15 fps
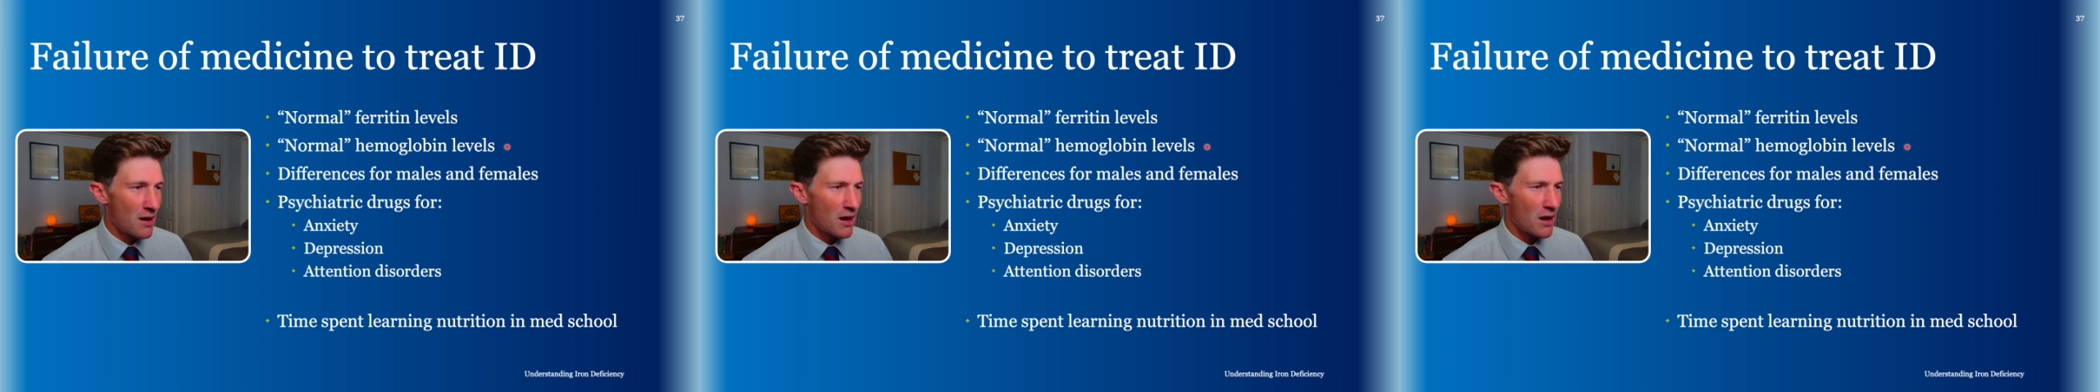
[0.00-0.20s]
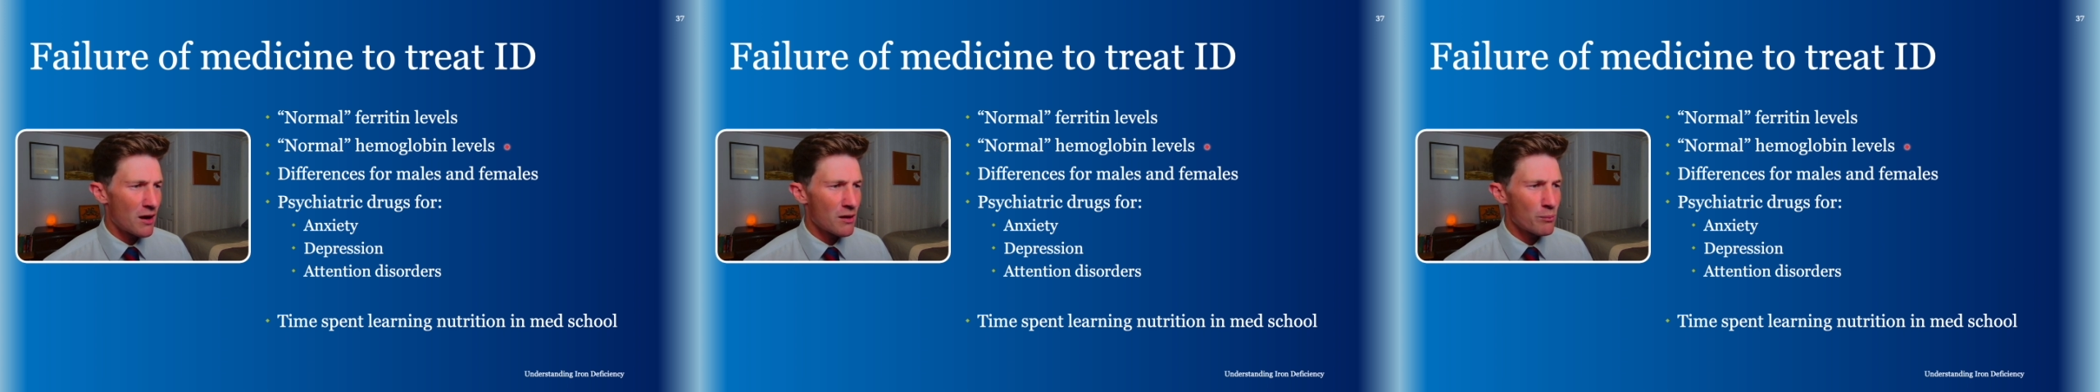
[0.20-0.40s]

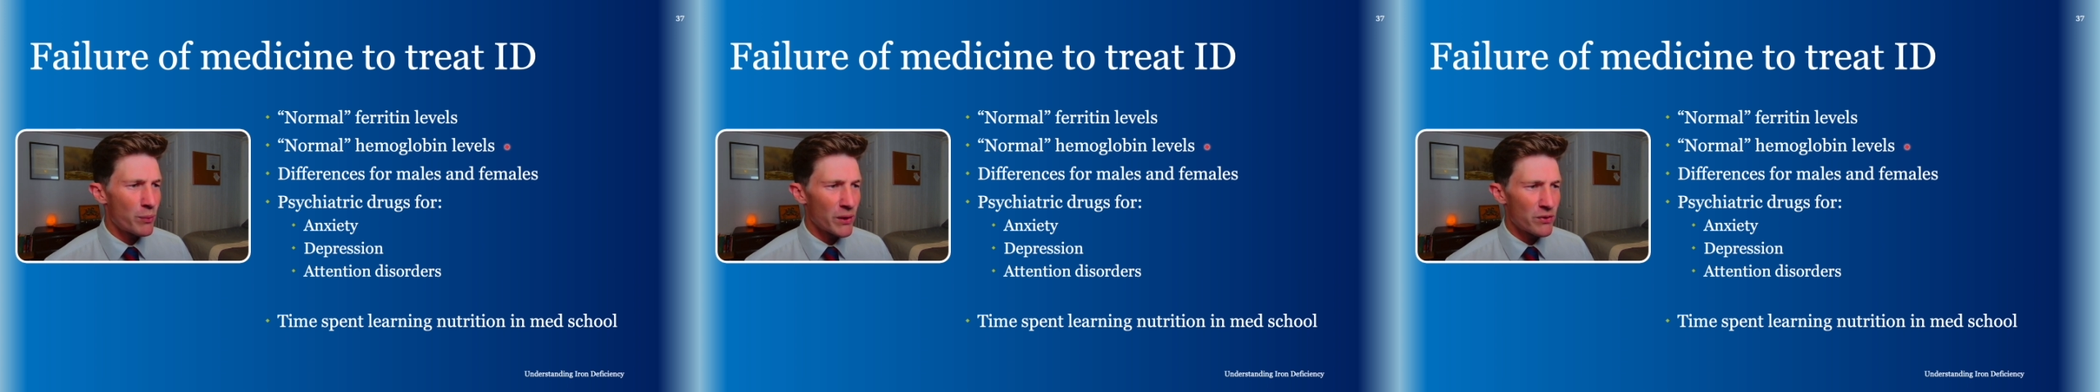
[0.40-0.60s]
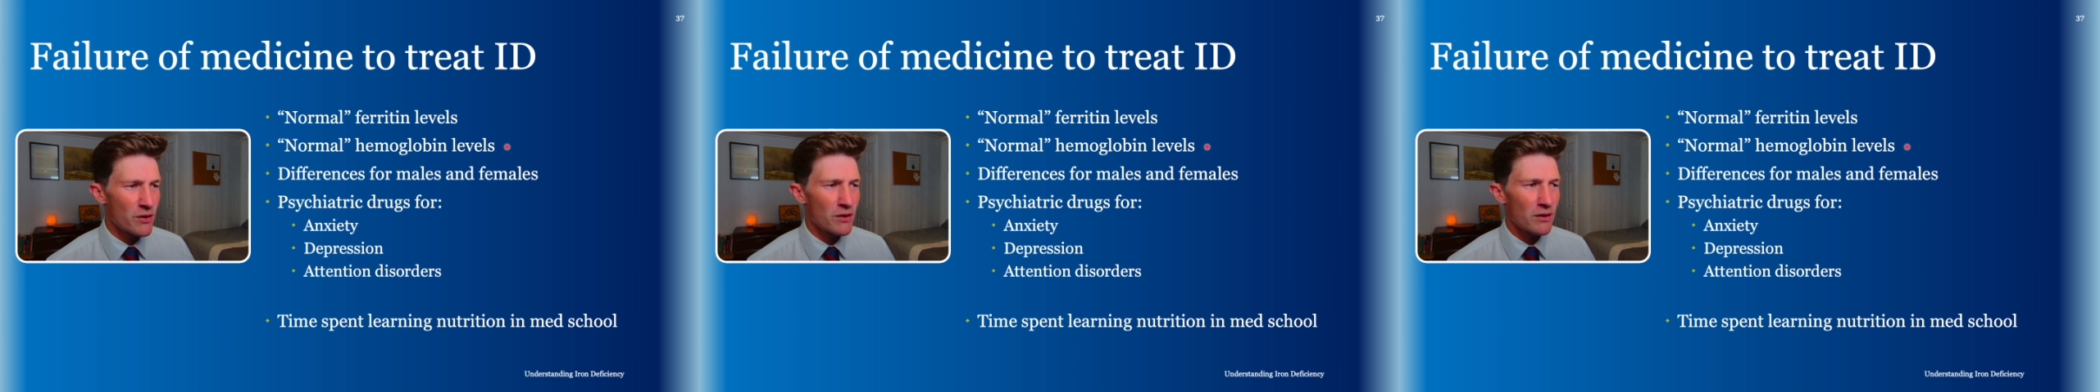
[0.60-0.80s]

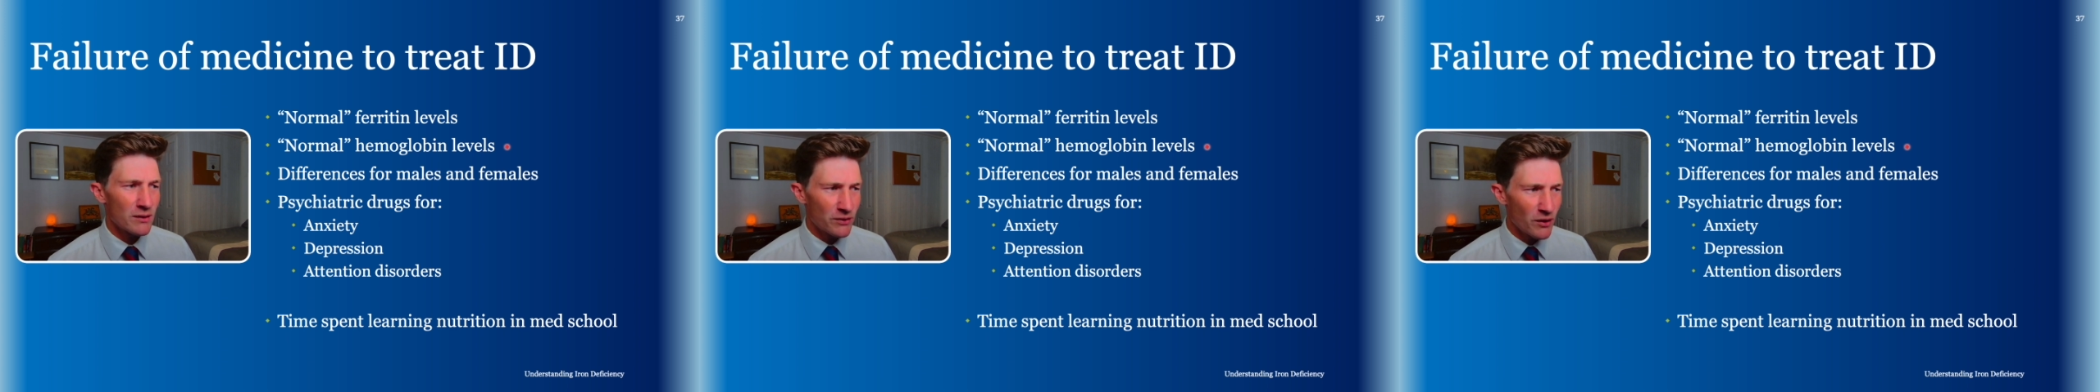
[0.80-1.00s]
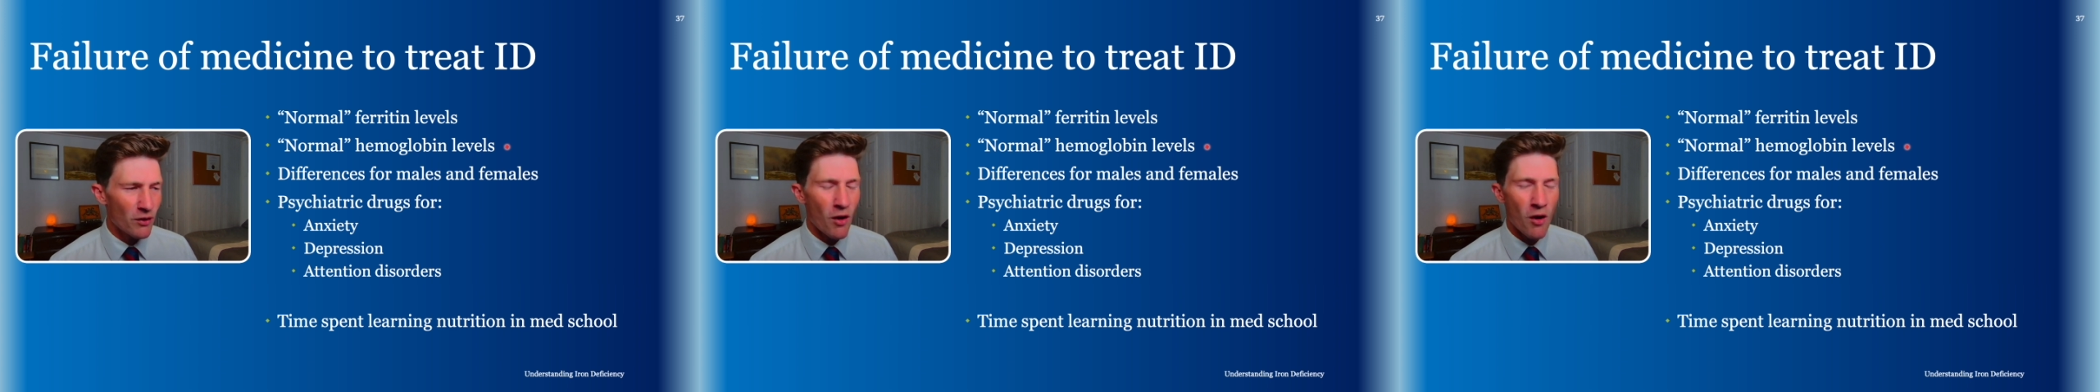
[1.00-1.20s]
But
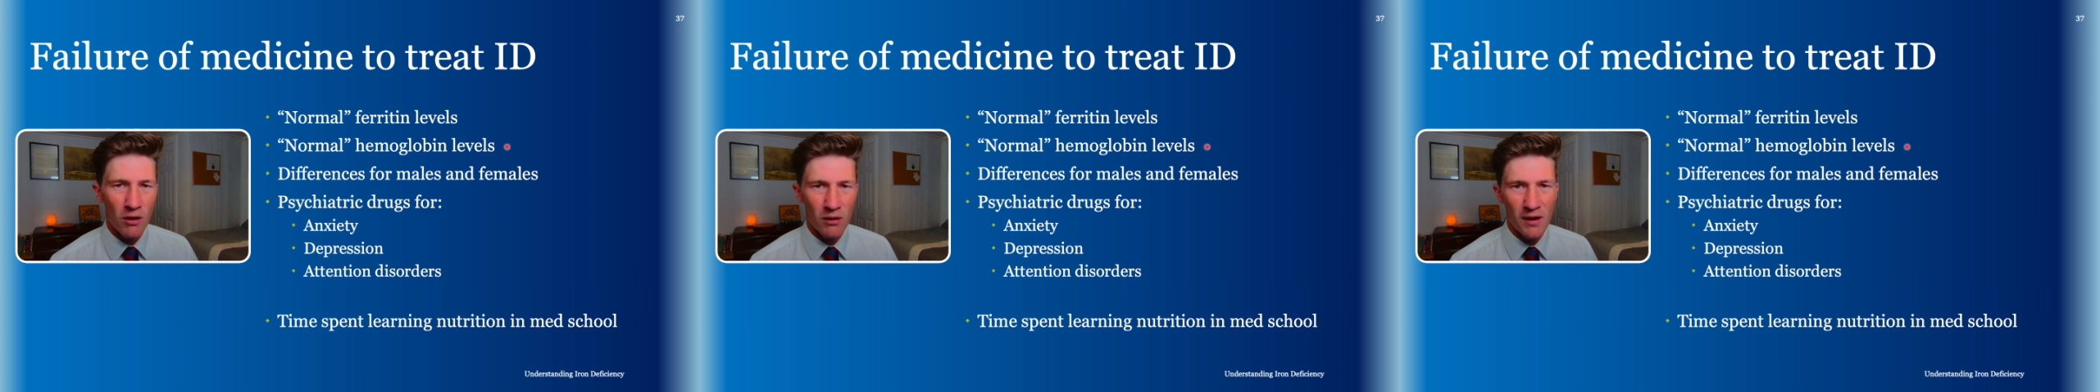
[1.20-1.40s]
there are